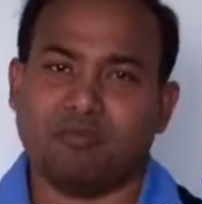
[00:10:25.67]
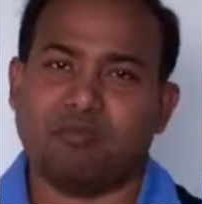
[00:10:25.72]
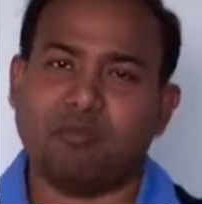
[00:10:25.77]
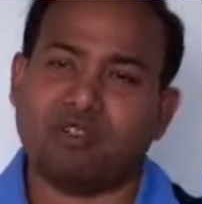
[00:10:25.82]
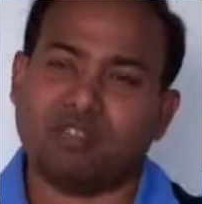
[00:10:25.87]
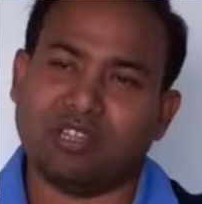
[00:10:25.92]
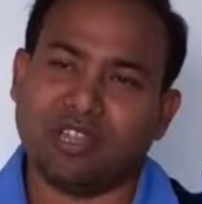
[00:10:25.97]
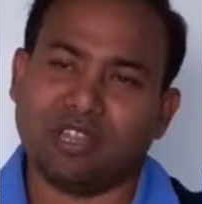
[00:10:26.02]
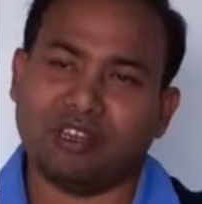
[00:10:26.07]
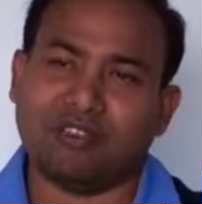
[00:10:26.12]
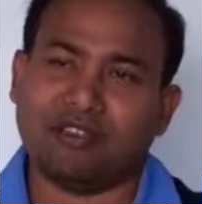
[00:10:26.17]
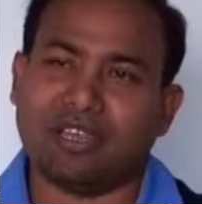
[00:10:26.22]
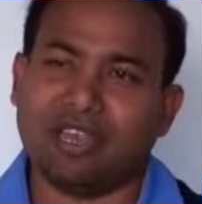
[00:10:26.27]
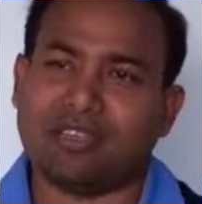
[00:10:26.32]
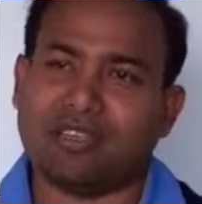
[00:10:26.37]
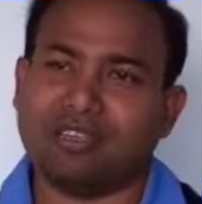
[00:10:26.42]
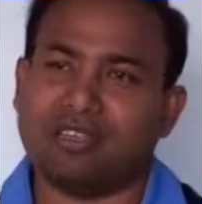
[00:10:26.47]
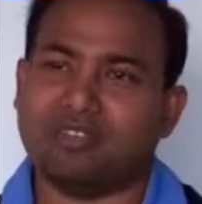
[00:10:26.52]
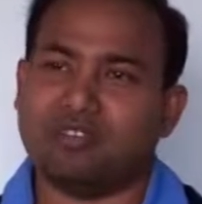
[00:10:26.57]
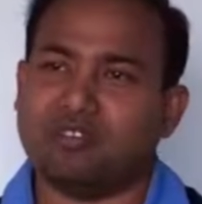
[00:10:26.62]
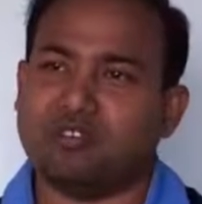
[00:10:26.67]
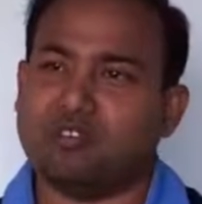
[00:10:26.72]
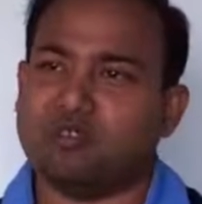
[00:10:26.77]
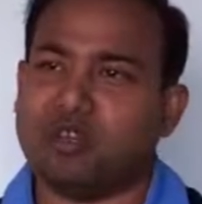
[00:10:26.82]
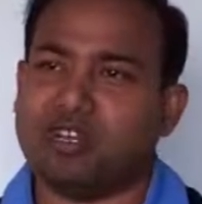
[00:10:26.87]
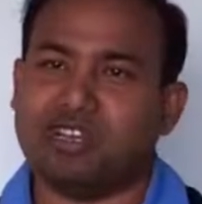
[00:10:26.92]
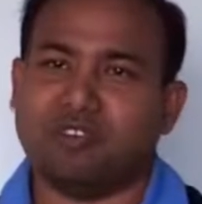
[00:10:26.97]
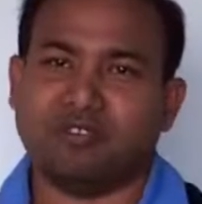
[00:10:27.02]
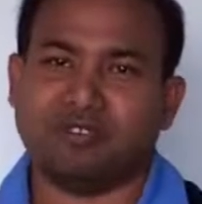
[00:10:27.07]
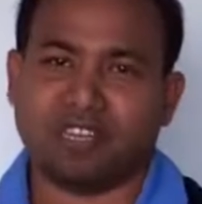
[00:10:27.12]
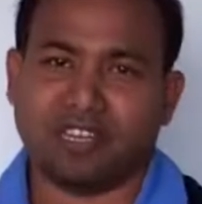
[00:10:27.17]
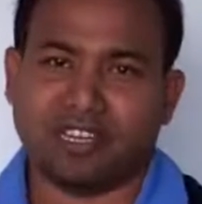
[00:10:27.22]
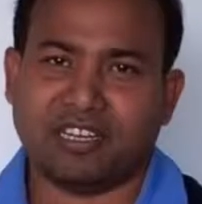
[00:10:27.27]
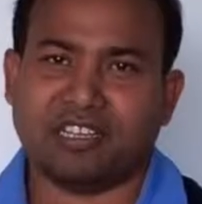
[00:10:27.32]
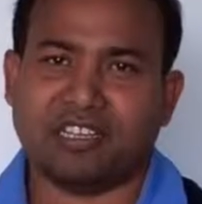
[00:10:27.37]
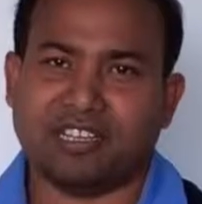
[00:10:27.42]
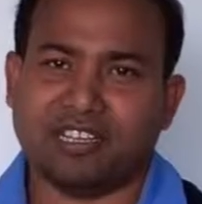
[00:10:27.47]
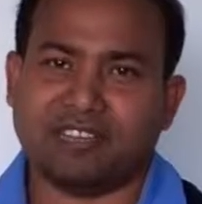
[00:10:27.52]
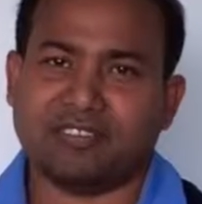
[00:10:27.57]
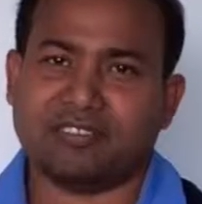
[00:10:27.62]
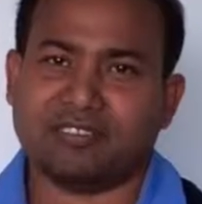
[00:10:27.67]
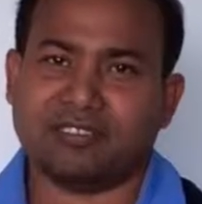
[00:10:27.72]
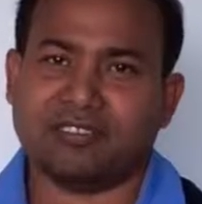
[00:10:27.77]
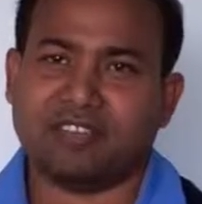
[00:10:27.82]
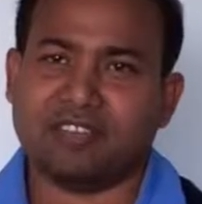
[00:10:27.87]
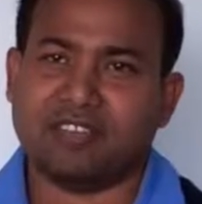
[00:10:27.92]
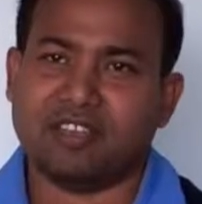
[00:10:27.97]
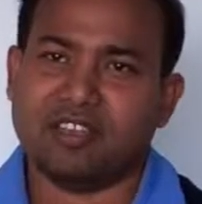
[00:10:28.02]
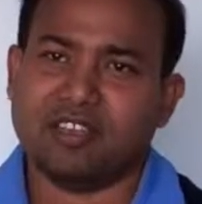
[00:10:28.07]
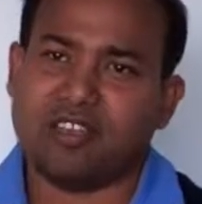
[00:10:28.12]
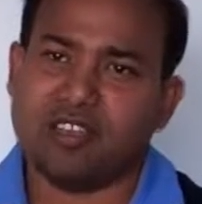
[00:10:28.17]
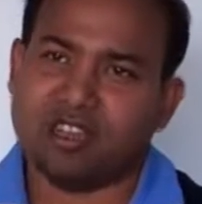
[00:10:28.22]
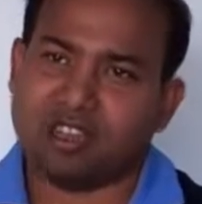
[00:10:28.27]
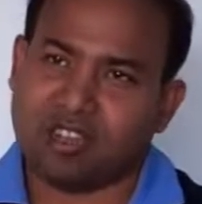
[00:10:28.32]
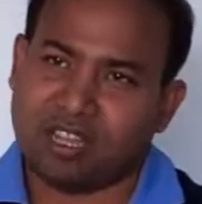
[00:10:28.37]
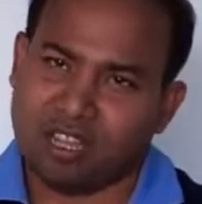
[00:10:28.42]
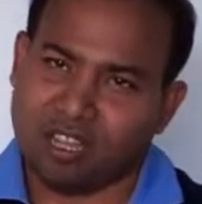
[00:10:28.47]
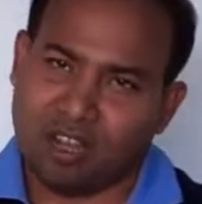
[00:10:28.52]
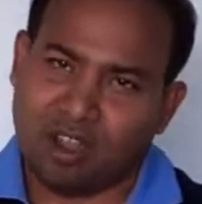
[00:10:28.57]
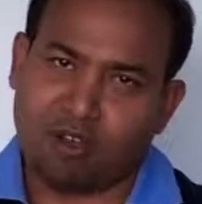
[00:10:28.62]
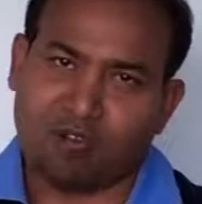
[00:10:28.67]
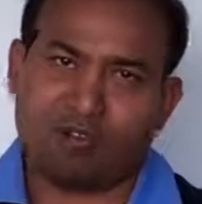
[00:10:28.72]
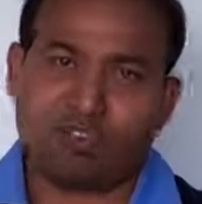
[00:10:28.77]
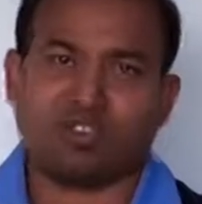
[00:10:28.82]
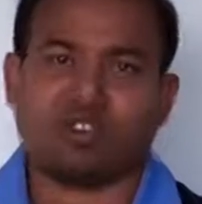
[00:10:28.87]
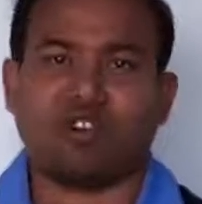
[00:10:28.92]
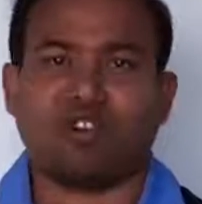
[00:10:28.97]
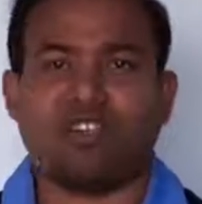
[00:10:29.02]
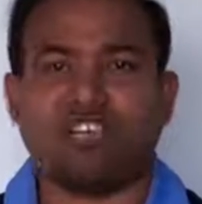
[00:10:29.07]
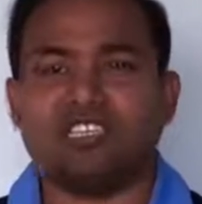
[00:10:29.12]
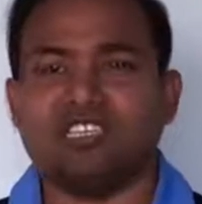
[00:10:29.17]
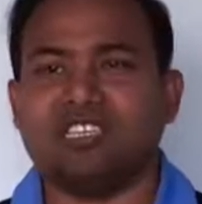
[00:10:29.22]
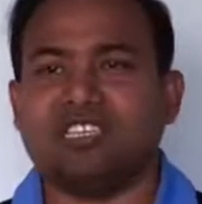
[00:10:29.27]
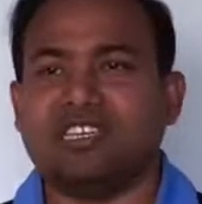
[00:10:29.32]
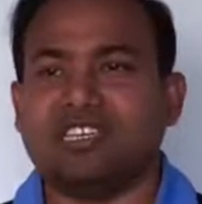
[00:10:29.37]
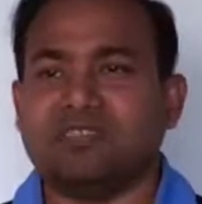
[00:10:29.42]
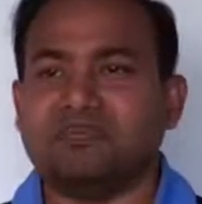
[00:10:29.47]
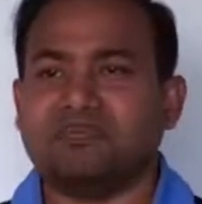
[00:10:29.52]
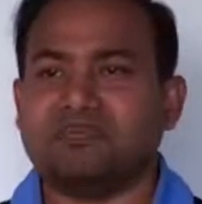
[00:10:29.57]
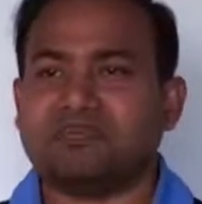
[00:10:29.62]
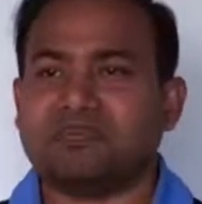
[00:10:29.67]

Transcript: more than I think 20 to 30 years. The cloud was always there.